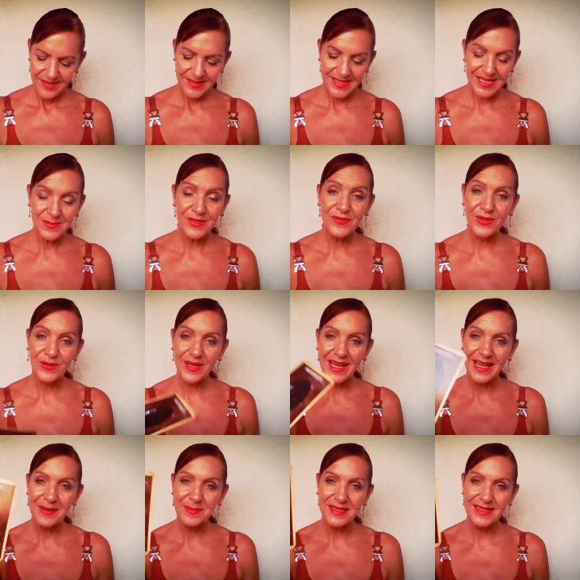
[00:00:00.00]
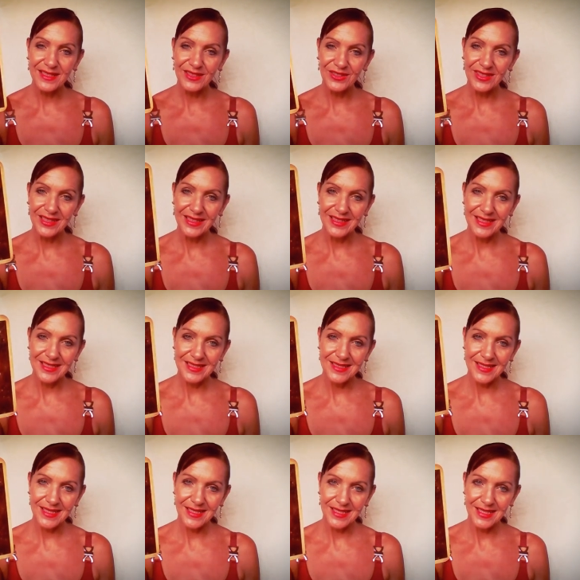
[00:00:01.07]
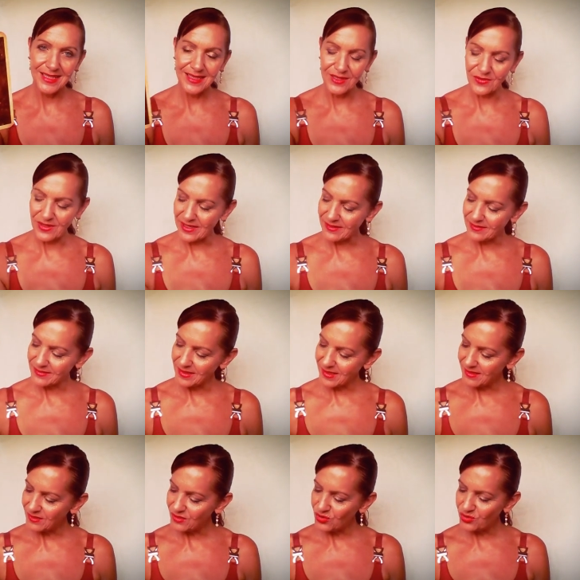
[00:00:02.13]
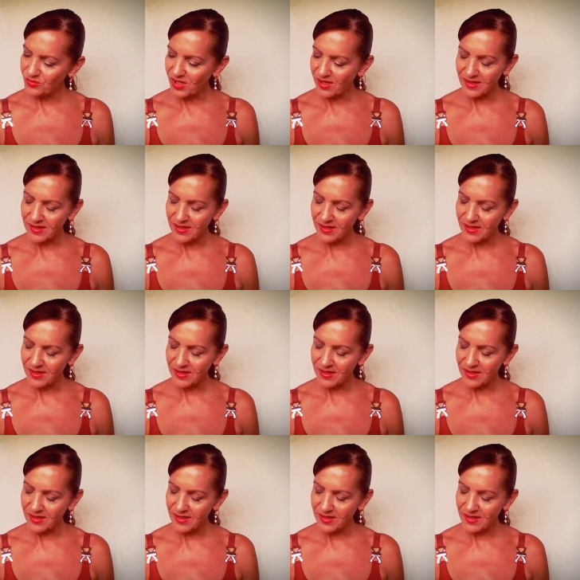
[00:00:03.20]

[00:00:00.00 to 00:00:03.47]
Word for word: Some of you absolutely need to seek a healer out, yeah, new